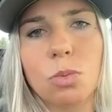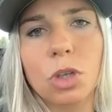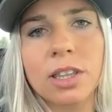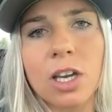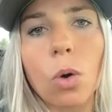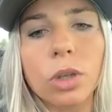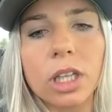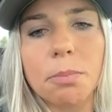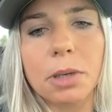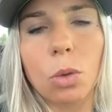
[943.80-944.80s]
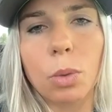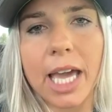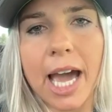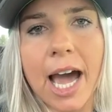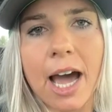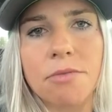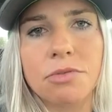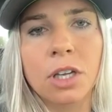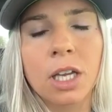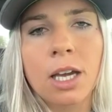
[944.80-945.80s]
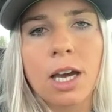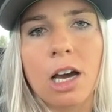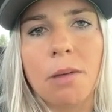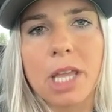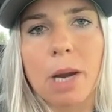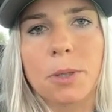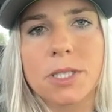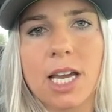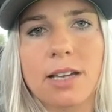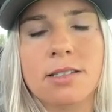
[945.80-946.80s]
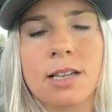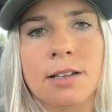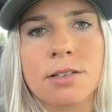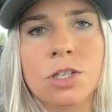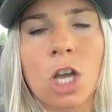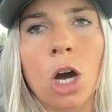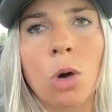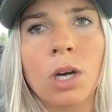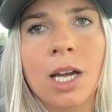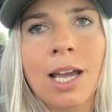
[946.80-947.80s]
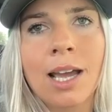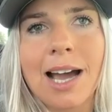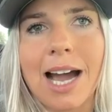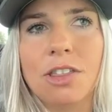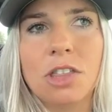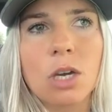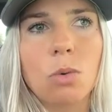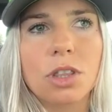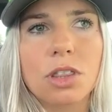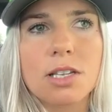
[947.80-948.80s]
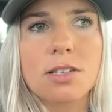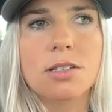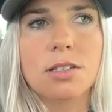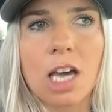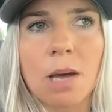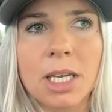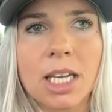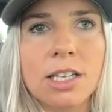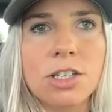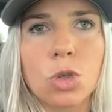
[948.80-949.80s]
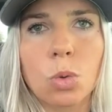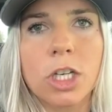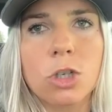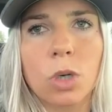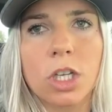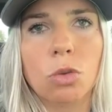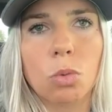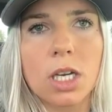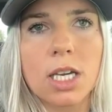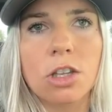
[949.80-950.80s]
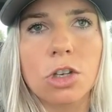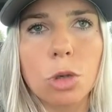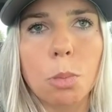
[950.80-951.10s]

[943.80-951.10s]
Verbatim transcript: really the only bill we have um, that protects us so i think with this coming into 2023 the new